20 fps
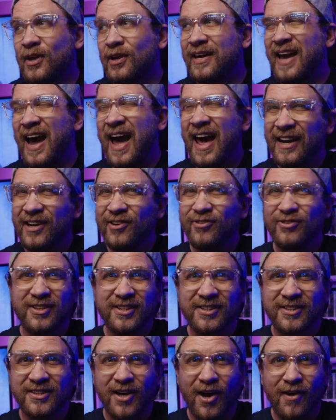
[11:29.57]
kind of
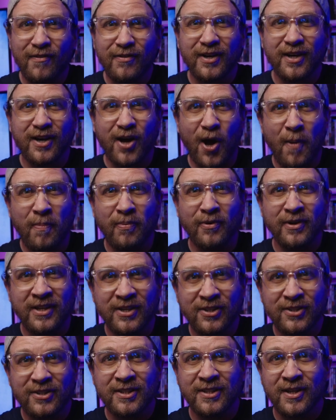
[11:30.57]
discovered a couple
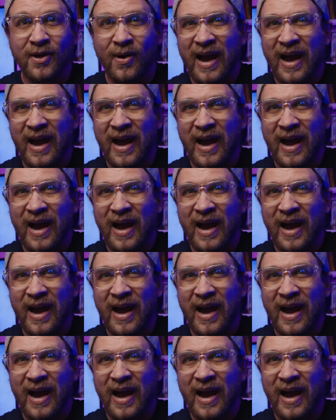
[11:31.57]
years ago.